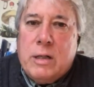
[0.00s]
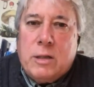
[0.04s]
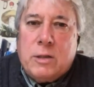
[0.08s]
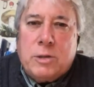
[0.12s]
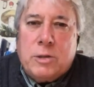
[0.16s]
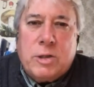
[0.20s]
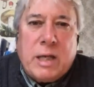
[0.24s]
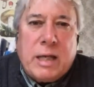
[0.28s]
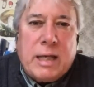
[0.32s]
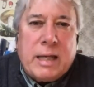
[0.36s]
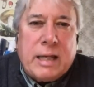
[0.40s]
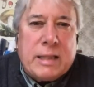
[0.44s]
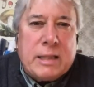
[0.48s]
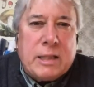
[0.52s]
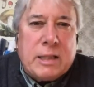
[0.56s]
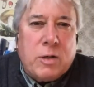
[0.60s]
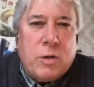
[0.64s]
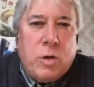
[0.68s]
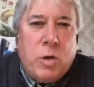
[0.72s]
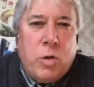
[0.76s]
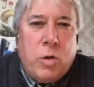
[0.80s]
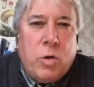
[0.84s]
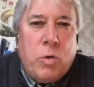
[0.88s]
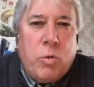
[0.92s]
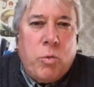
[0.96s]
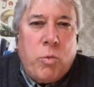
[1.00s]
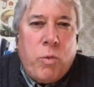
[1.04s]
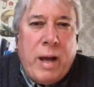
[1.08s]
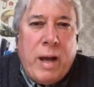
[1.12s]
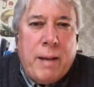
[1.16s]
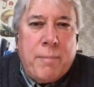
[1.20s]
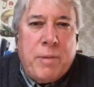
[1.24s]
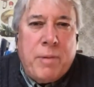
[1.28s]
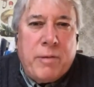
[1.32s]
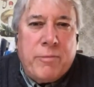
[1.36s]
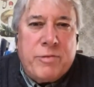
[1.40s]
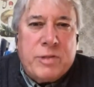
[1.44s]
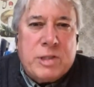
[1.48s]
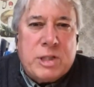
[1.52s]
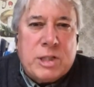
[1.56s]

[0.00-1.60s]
looking at the whole web of